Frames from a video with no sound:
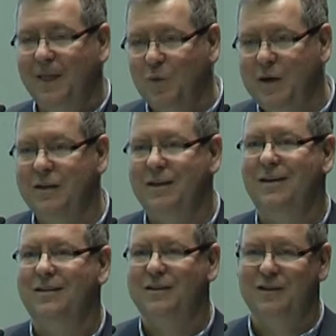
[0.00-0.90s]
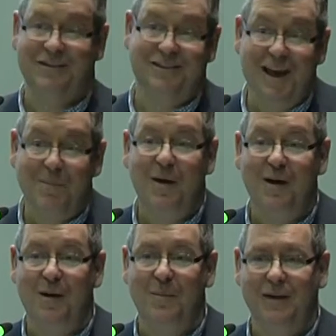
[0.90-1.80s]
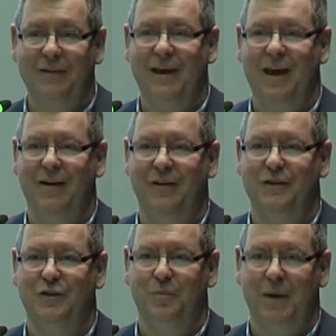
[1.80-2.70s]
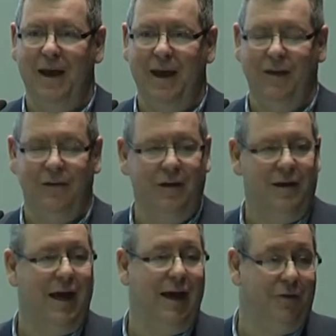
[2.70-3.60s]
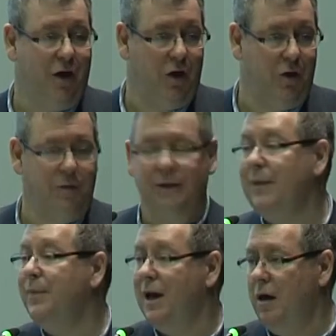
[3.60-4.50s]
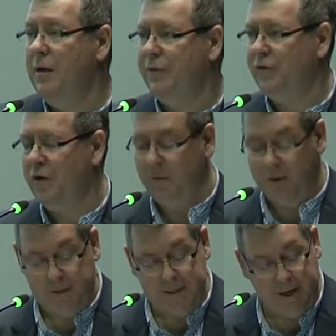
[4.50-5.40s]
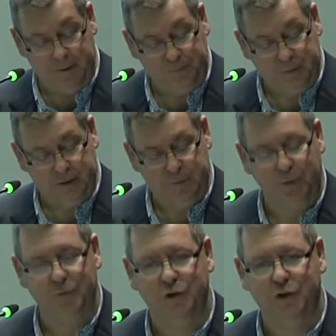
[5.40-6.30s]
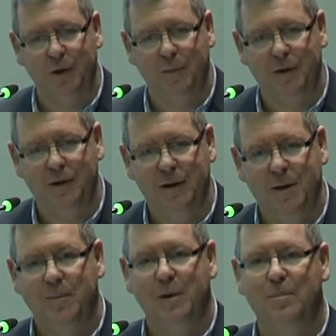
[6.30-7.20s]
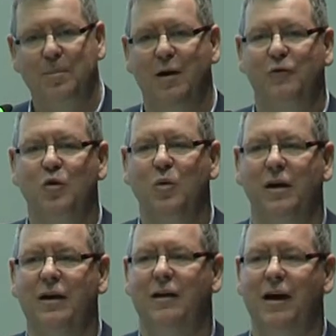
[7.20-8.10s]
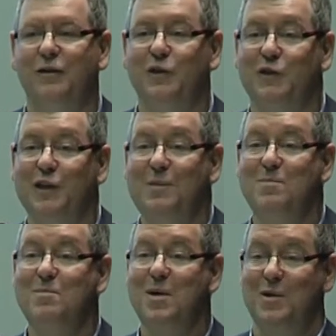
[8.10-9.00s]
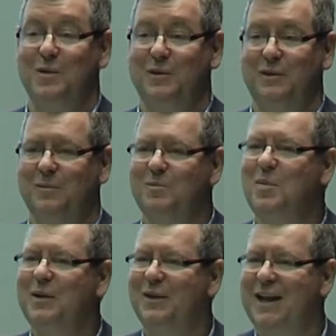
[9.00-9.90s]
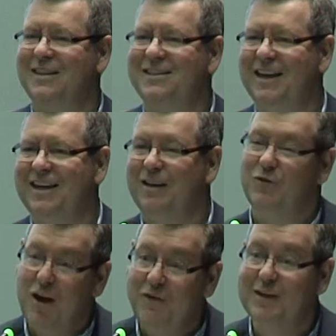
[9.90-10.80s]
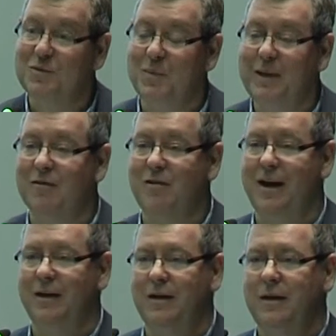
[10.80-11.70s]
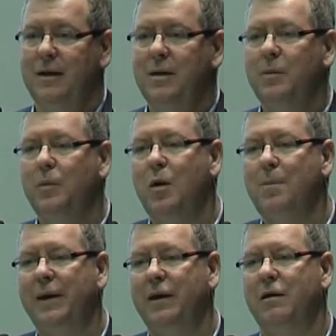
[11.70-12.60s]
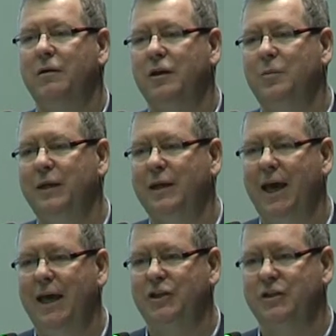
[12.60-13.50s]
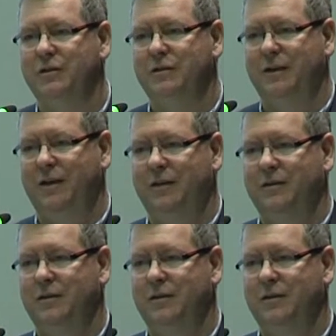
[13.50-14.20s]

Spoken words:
we need to step up in the areas of paid and owned, and in that I'd throw sponsorship. But above all, what I'd like to see most, probably in the next decade, 5 years would be great, but what PR and communications need